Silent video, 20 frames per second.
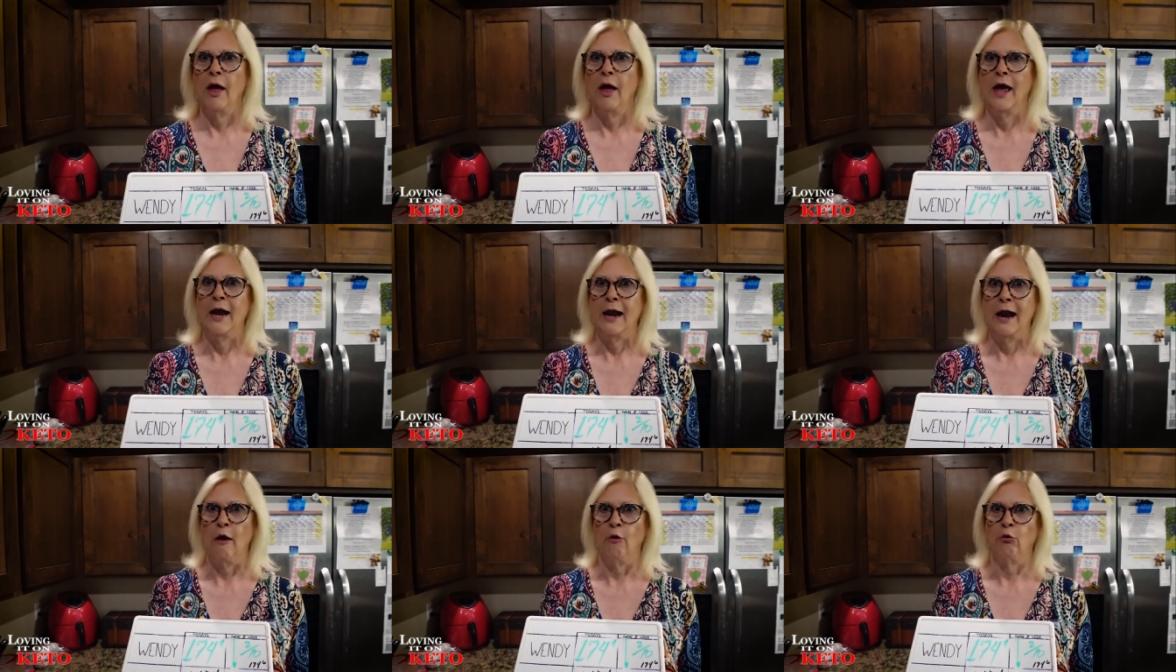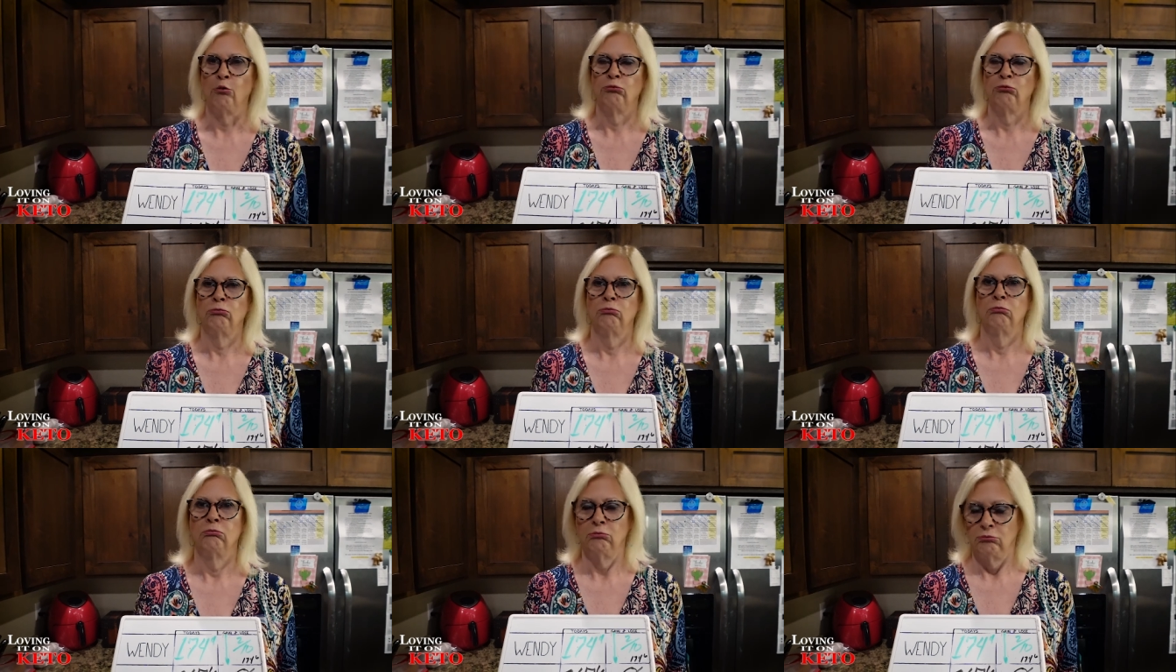and out.
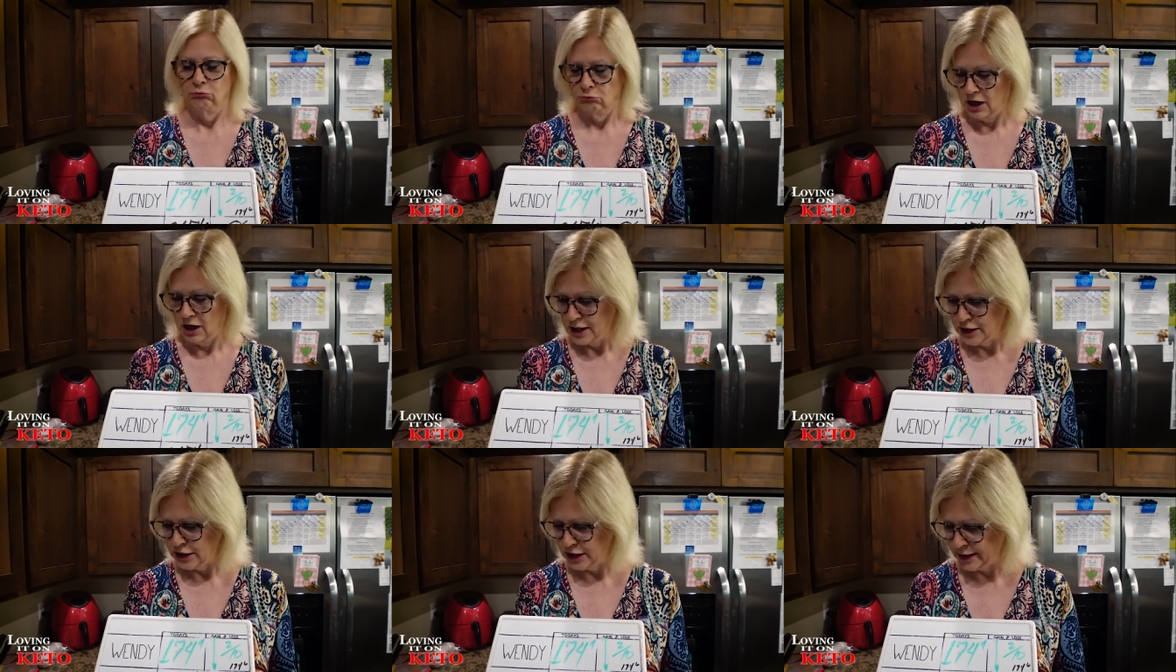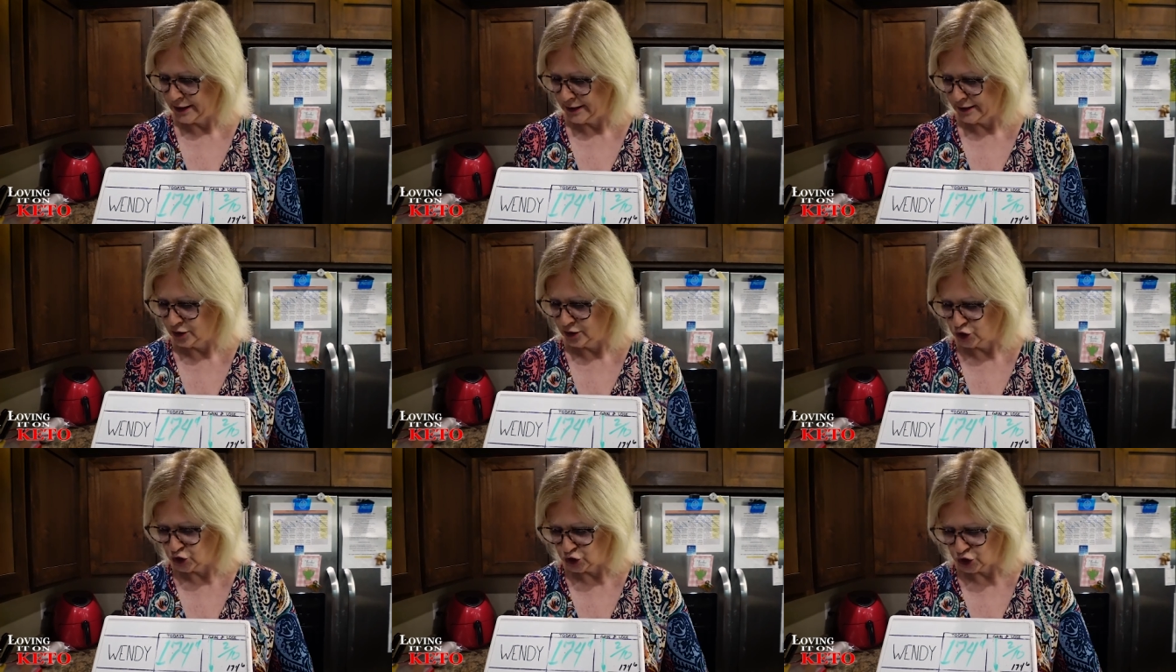I
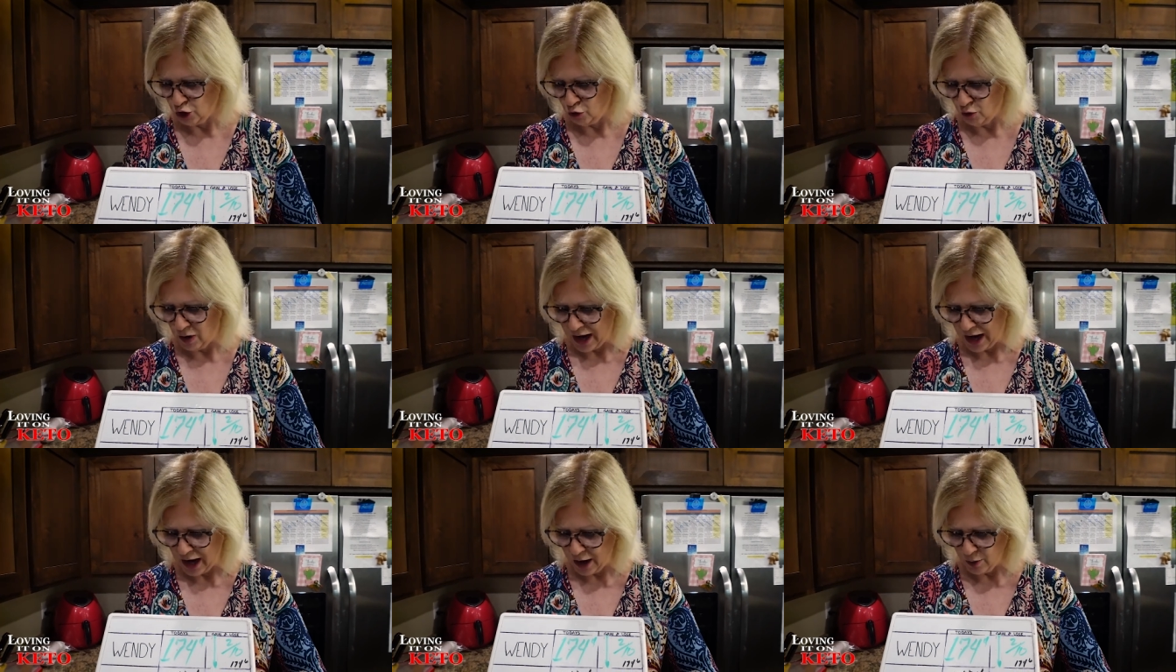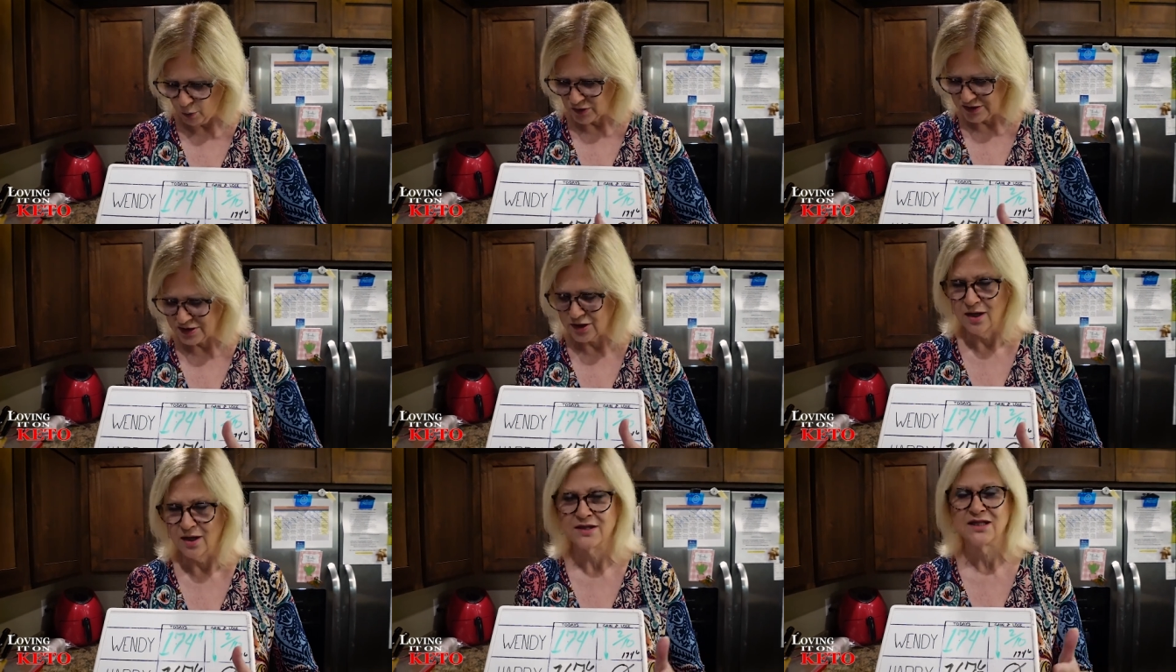did. So I
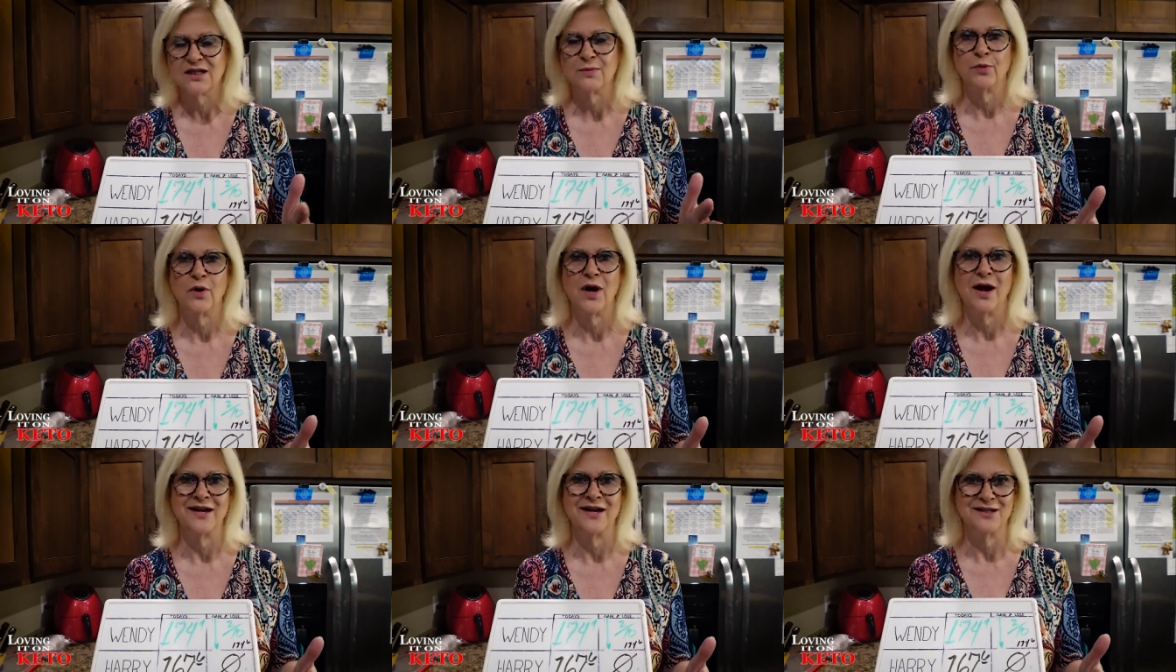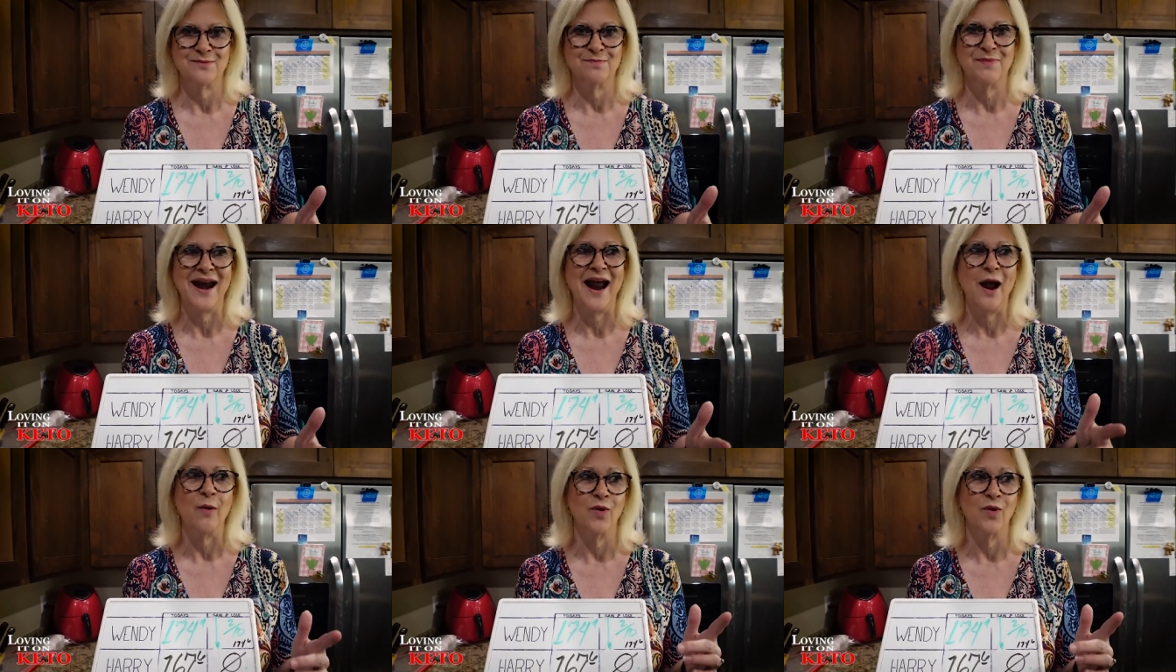was not surprised,
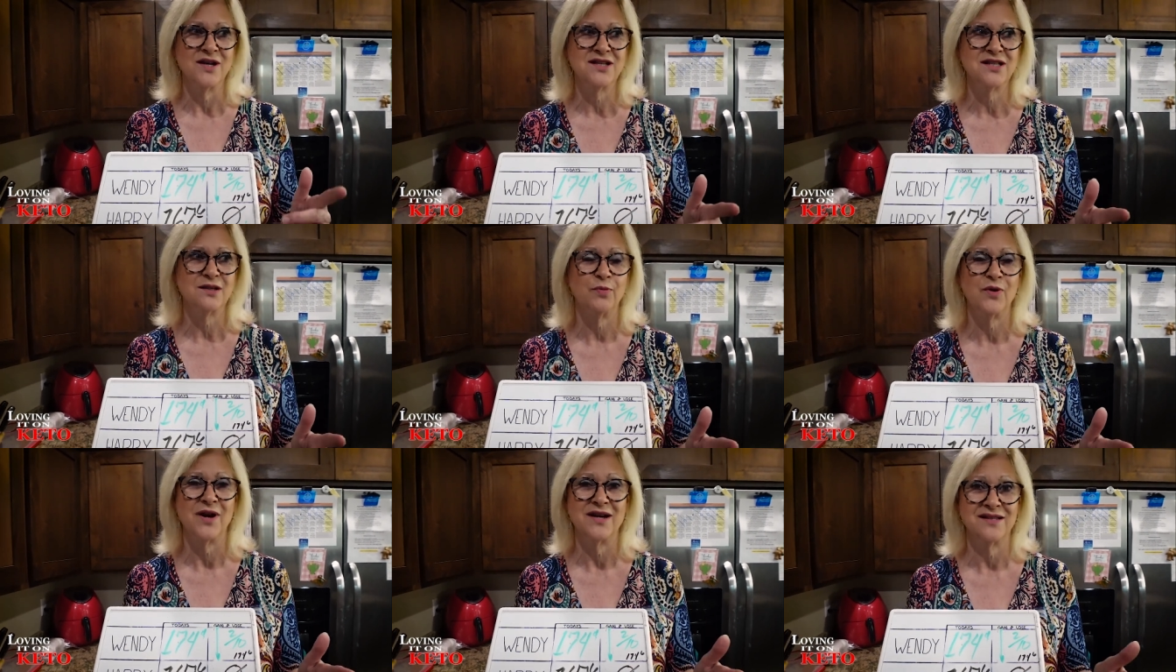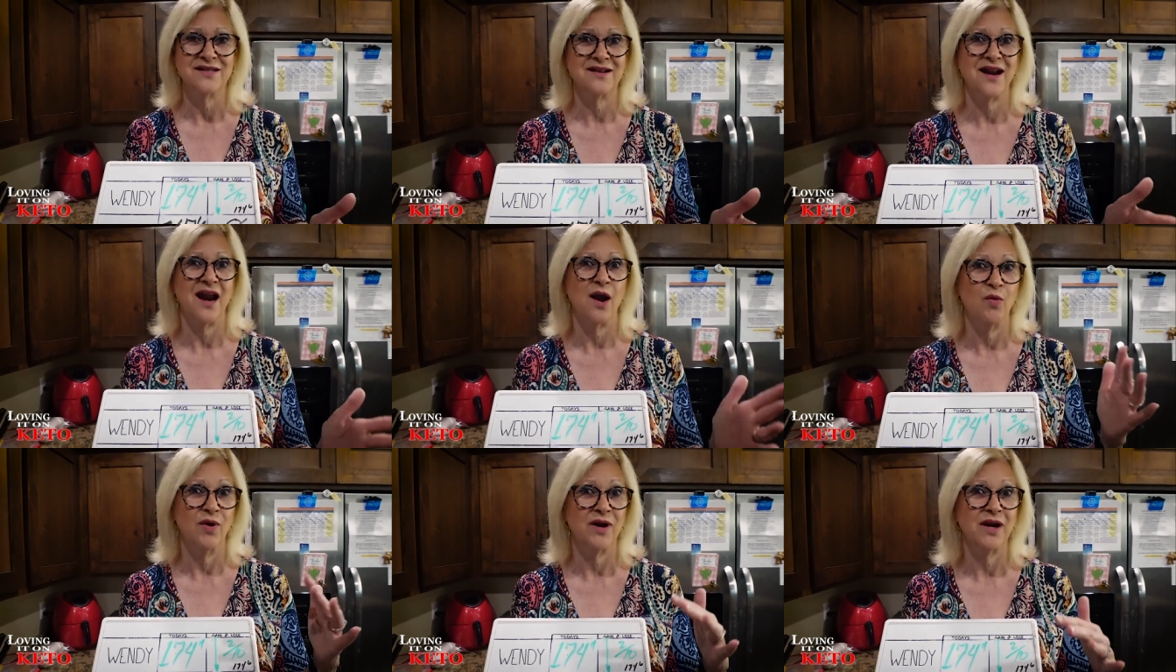but I was surprised
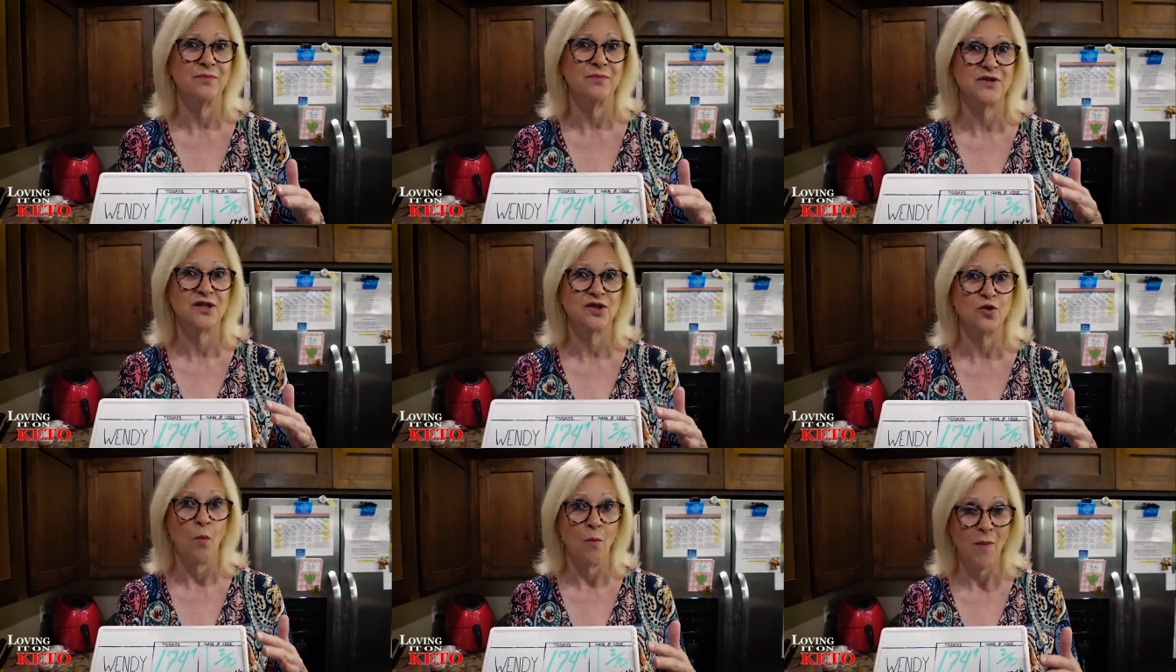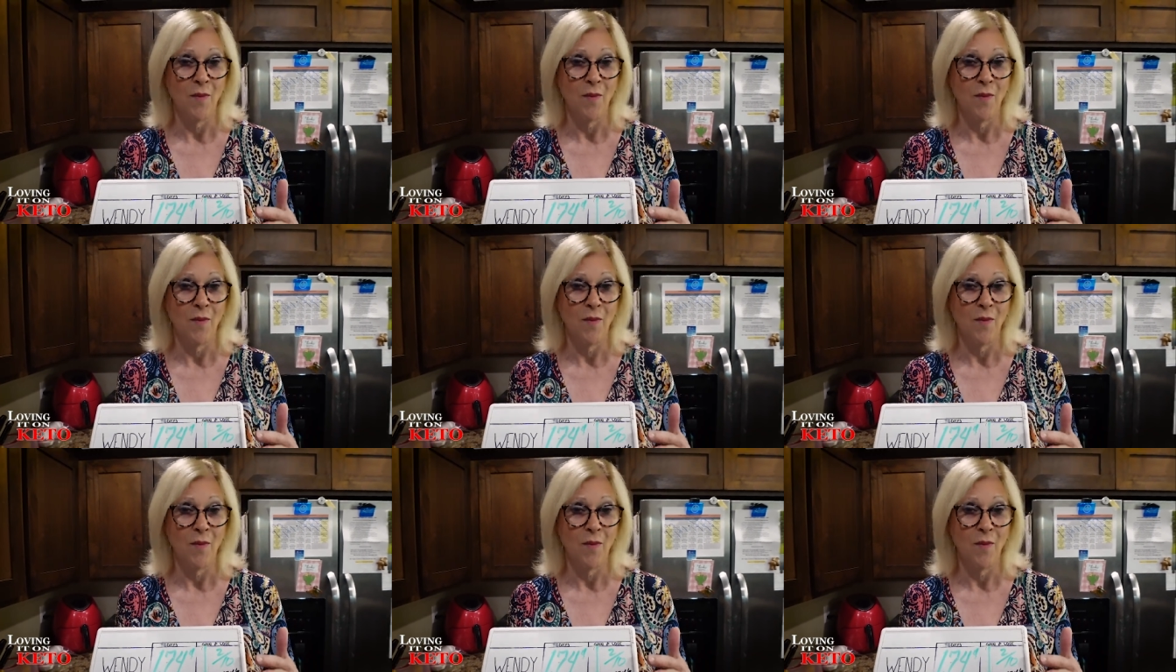that I went up so